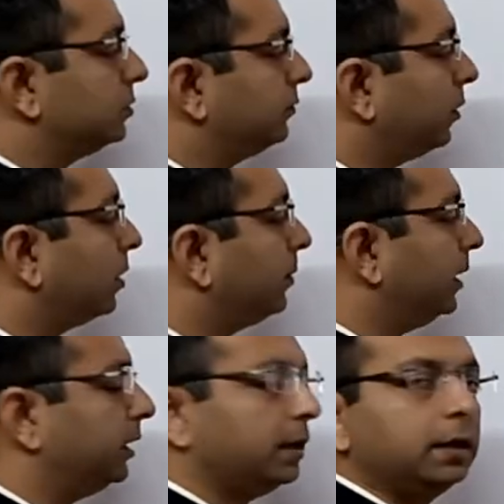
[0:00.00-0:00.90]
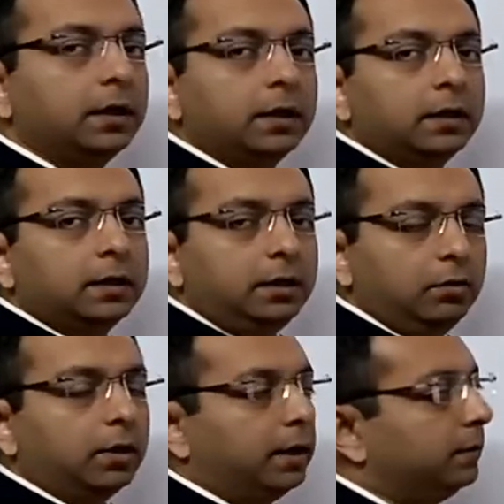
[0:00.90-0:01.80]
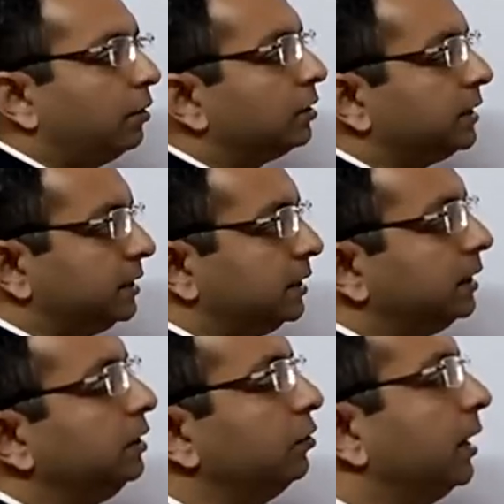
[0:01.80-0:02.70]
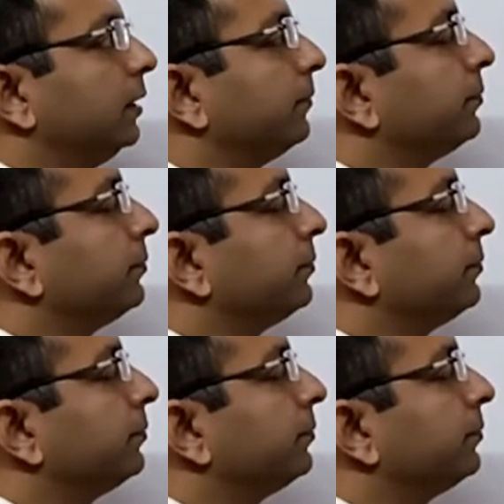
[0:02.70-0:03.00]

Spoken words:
for printing new line or changing new line.